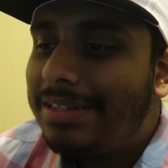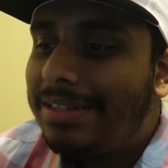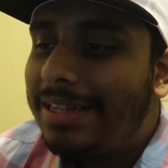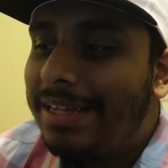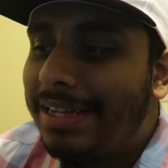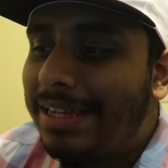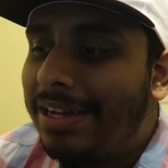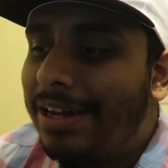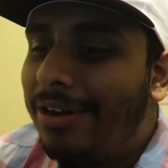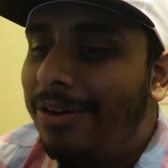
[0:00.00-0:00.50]

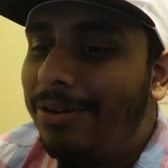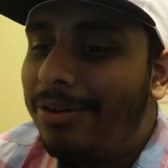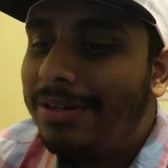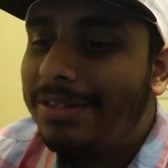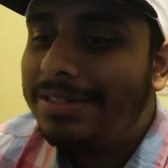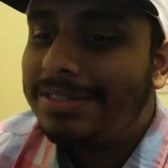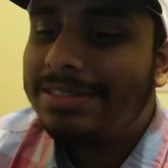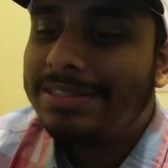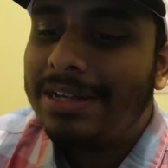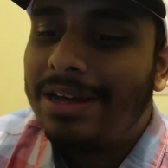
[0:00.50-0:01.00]
There you go.
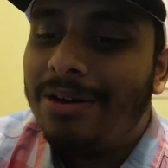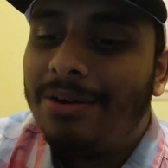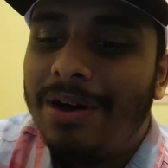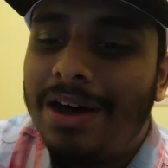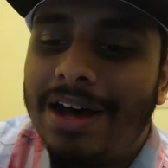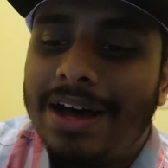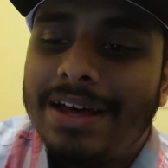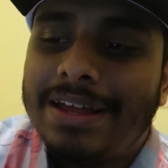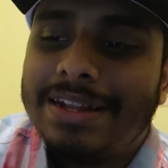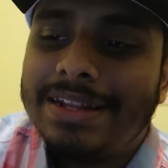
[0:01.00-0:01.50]
So
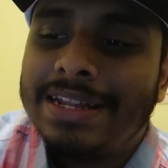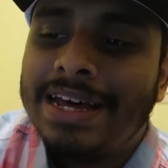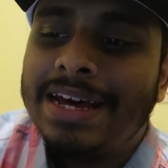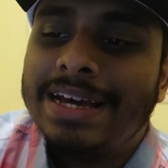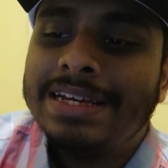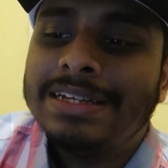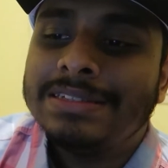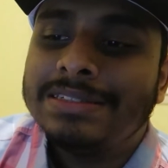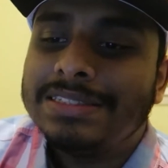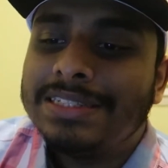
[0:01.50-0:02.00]

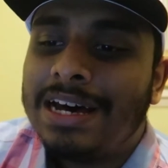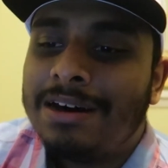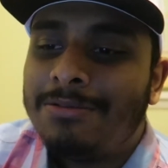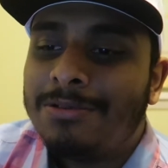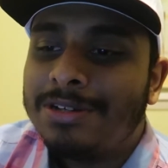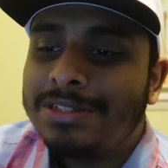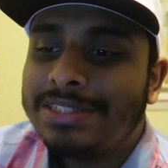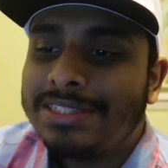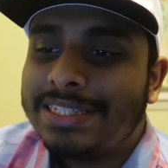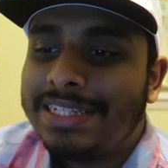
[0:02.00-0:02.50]
that
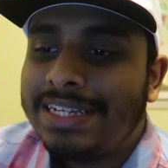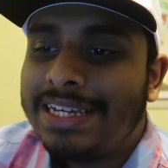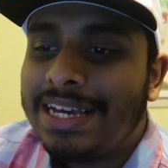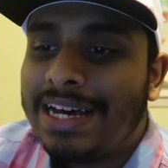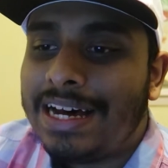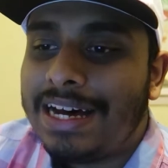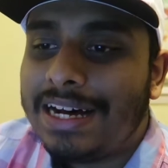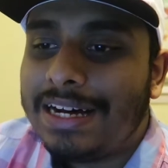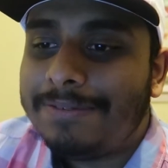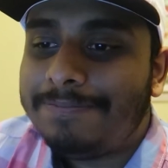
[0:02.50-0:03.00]
was the
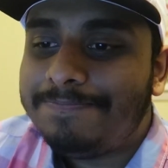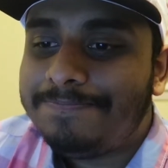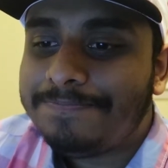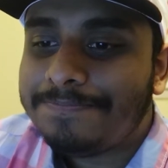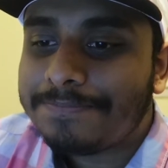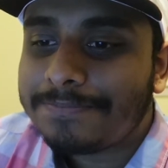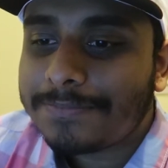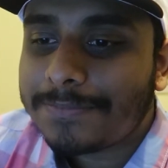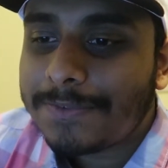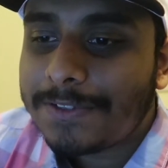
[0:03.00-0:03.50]

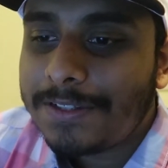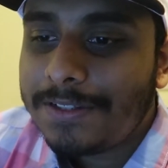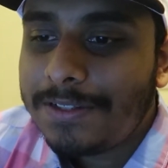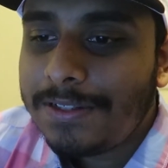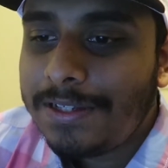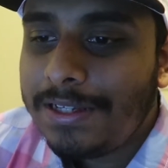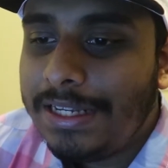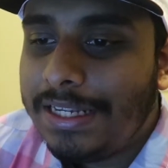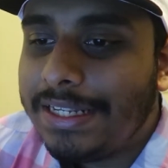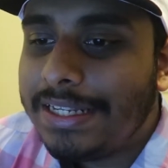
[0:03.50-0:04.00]

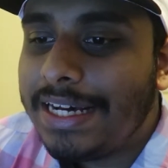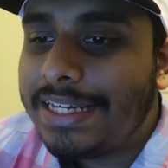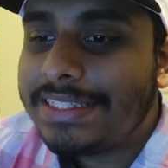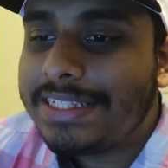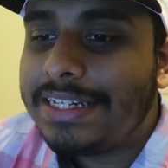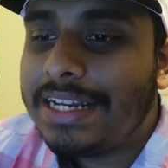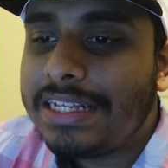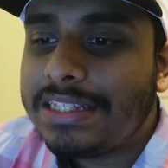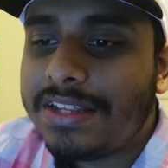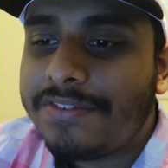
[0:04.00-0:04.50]

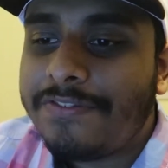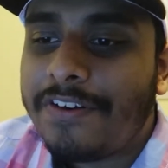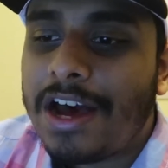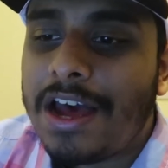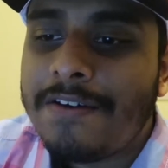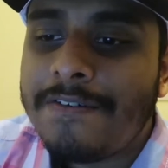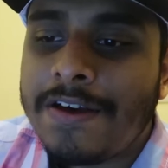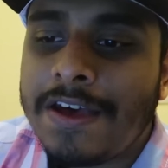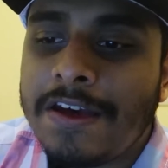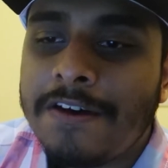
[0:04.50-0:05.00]

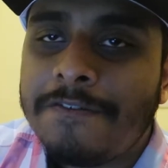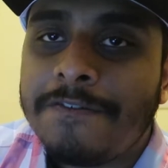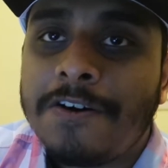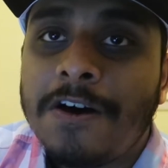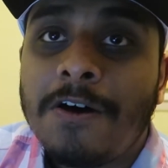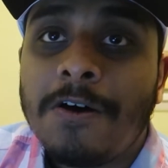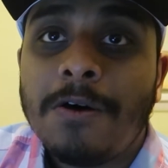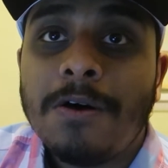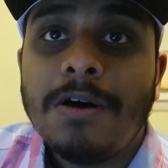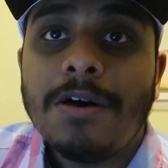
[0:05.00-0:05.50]
1995
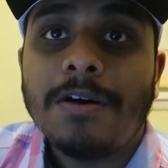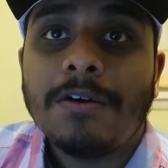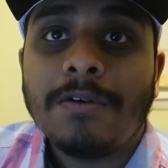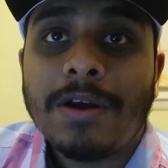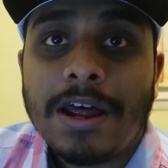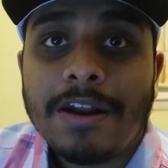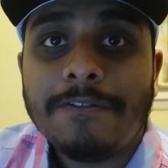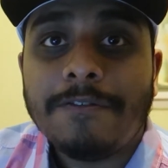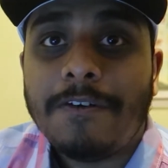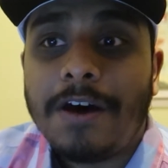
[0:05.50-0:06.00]
AFL
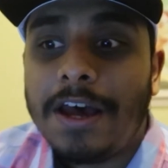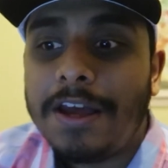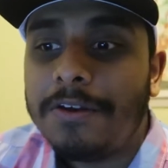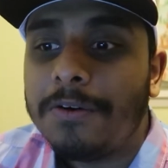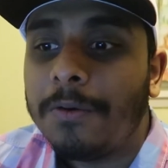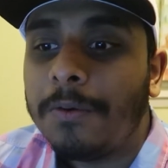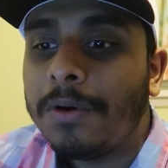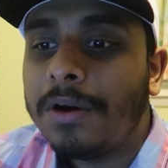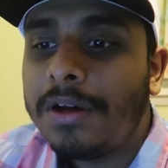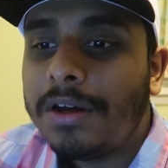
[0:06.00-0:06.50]
Grand
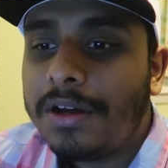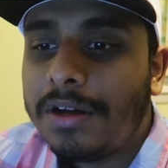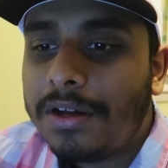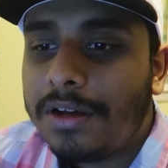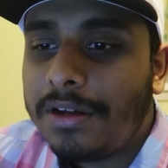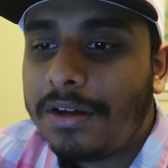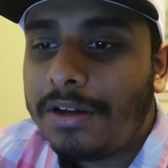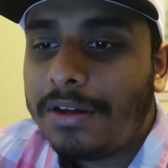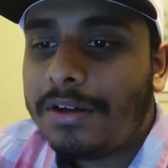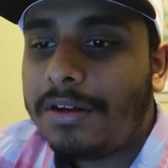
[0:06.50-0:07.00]
Final.
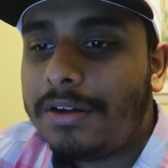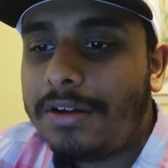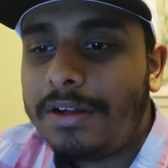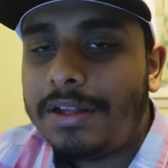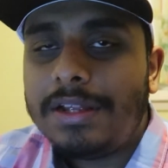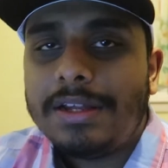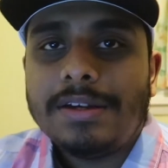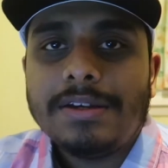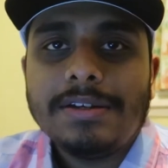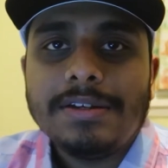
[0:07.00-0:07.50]

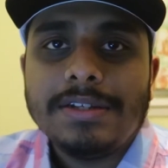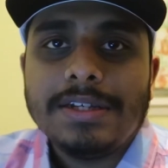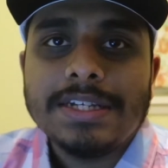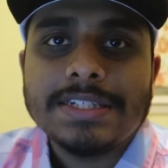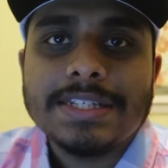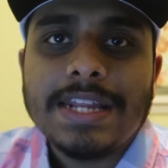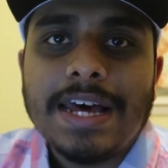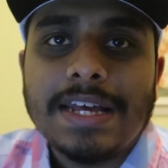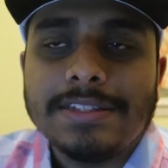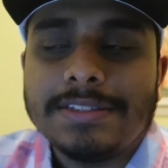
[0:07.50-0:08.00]

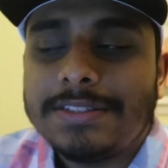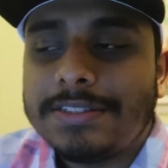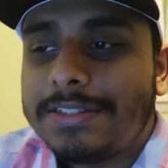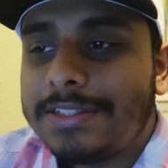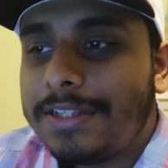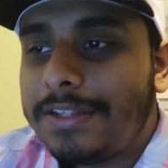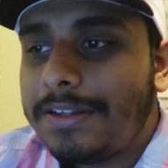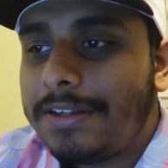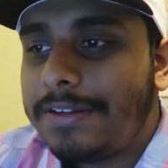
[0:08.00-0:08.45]
Yes, lads.